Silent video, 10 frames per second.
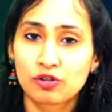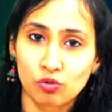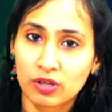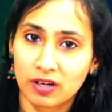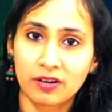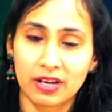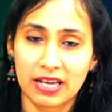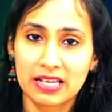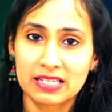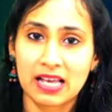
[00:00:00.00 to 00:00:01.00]
do here
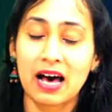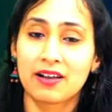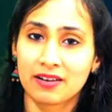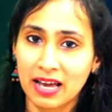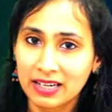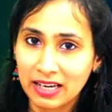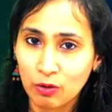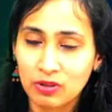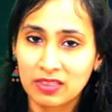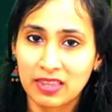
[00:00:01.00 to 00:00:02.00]
is write
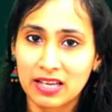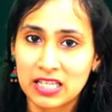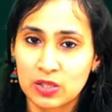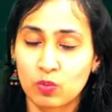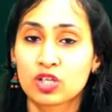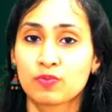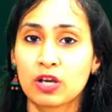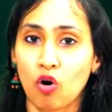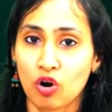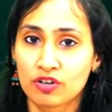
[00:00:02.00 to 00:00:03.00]
down the things which
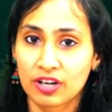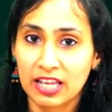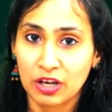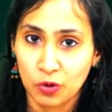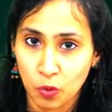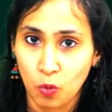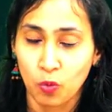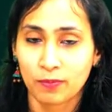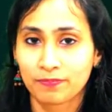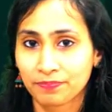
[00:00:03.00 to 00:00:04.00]
we already know.
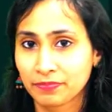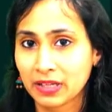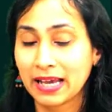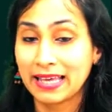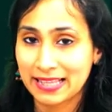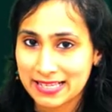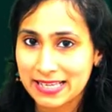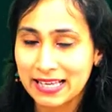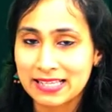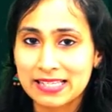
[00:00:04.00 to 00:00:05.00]
In the
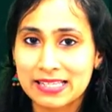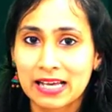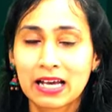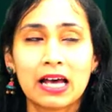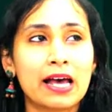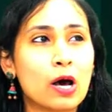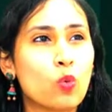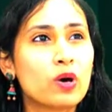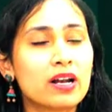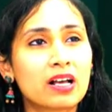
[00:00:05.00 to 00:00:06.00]
sense,
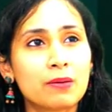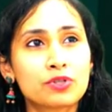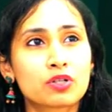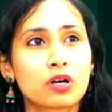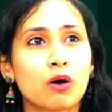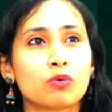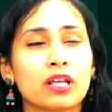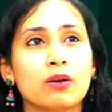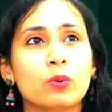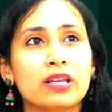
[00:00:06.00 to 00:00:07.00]
when it comes to
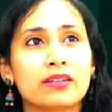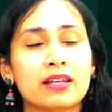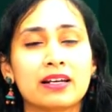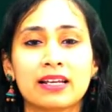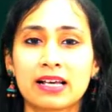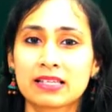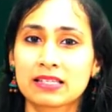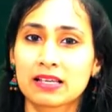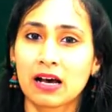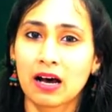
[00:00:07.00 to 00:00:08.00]
counting, we tell it
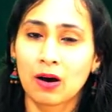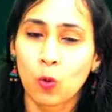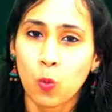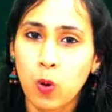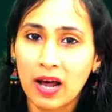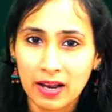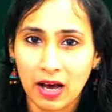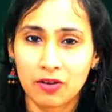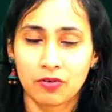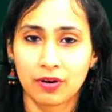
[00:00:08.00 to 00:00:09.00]
as
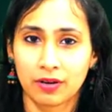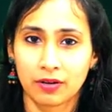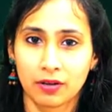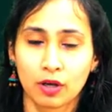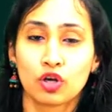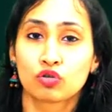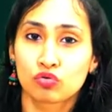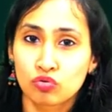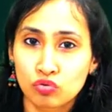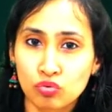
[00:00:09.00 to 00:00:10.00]
100,
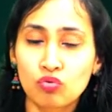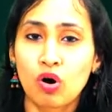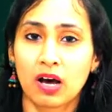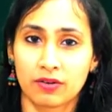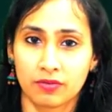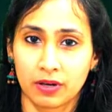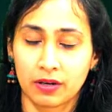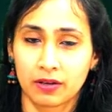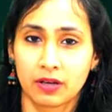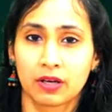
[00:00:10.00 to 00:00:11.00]

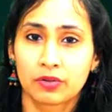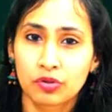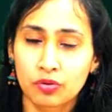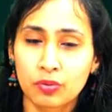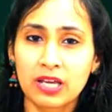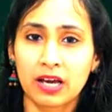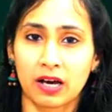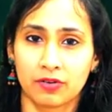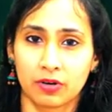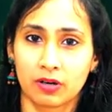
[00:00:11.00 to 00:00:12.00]
200,
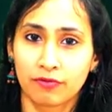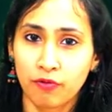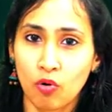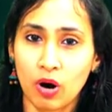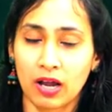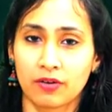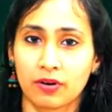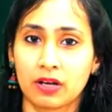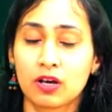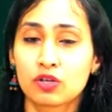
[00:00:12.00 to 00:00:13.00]
300,
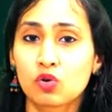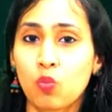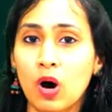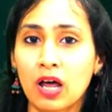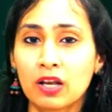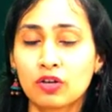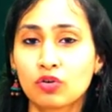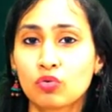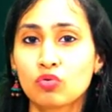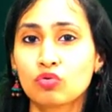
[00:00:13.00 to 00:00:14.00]
400. So 1,
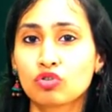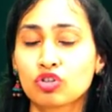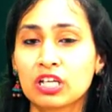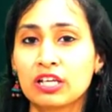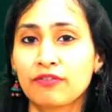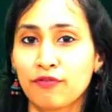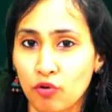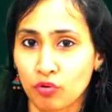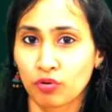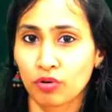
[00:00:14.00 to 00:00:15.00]
2, 3,
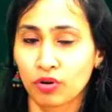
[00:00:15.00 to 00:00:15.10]
4.